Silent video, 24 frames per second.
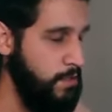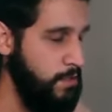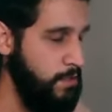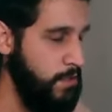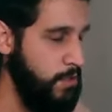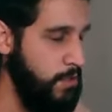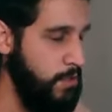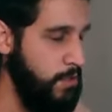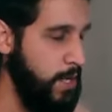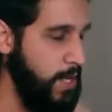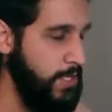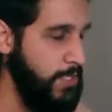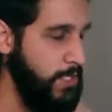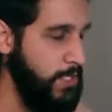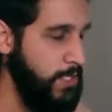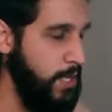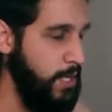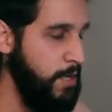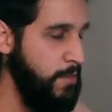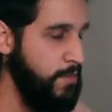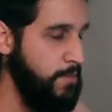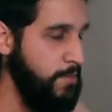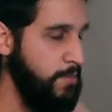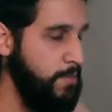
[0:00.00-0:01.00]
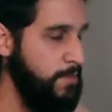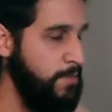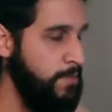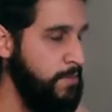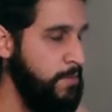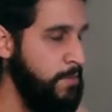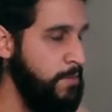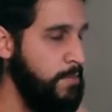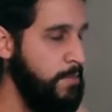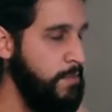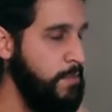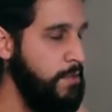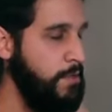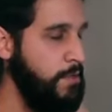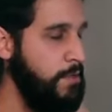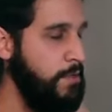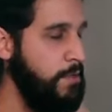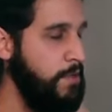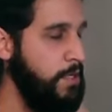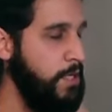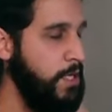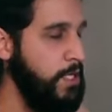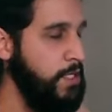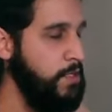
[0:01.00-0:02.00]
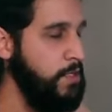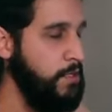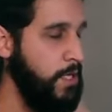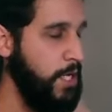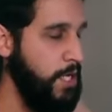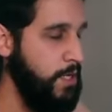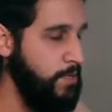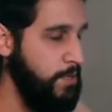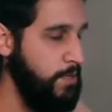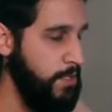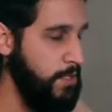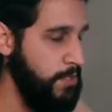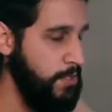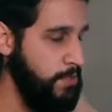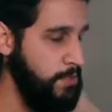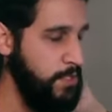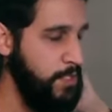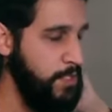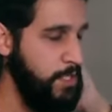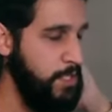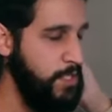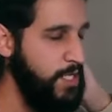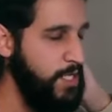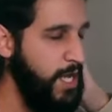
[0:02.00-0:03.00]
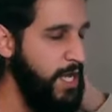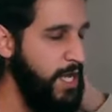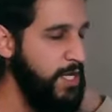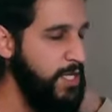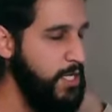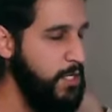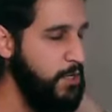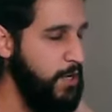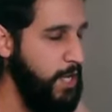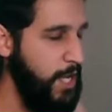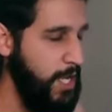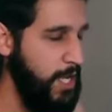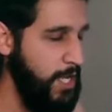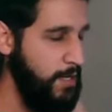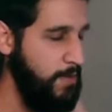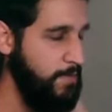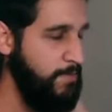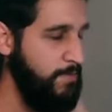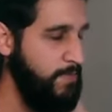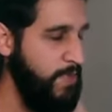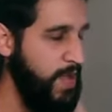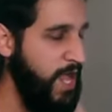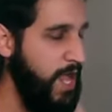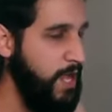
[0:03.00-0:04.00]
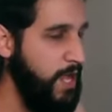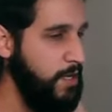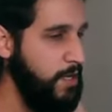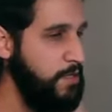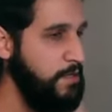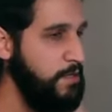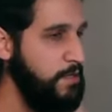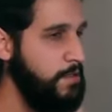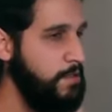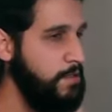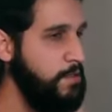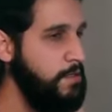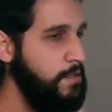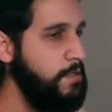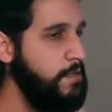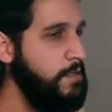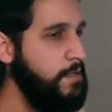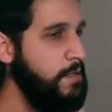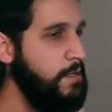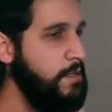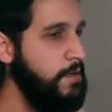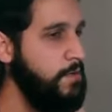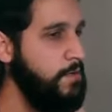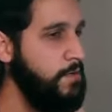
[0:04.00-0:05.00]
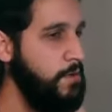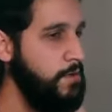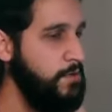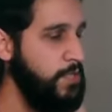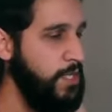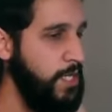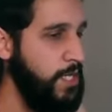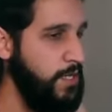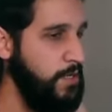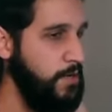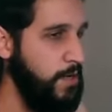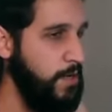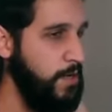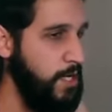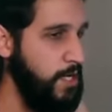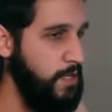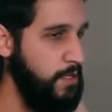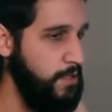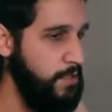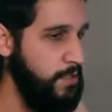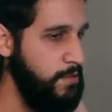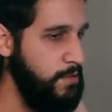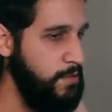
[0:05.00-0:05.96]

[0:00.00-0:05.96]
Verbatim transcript: your SCM and your neck muscles tug your head back and rotate your head